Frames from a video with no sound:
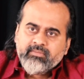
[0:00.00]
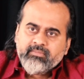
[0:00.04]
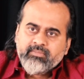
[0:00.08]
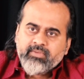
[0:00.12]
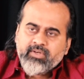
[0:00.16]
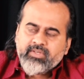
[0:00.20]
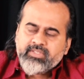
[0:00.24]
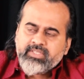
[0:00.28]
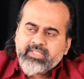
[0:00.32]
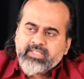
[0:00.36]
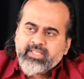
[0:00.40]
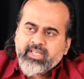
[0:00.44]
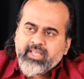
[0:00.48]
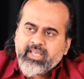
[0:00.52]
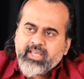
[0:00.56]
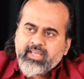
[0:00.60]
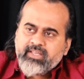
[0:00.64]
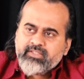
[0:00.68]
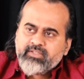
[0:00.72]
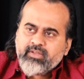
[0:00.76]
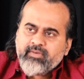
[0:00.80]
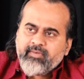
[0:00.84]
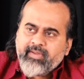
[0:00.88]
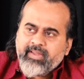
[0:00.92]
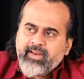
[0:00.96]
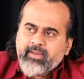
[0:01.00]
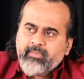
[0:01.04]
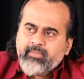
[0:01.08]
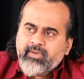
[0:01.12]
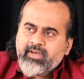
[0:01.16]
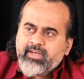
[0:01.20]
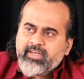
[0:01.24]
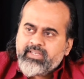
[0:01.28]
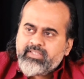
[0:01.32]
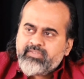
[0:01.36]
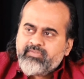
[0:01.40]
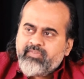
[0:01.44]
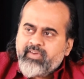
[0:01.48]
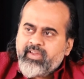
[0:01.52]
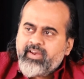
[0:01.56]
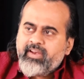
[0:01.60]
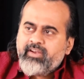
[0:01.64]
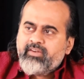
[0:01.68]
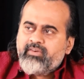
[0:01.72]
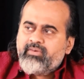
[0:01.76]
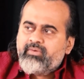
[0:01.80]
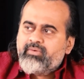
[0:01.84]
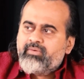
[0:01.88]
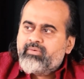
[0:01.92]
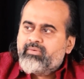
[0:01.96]
Because in the case of animal, it is
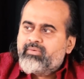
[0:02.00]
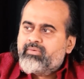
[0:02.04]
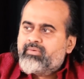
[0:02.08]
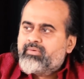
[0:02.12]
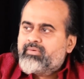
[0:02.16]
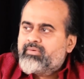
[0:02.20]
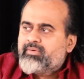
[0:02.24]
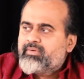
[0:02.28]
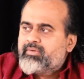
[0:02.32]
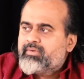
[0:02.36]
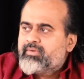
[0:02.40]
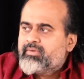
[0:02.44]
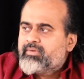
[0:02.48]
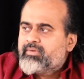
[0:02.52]
very true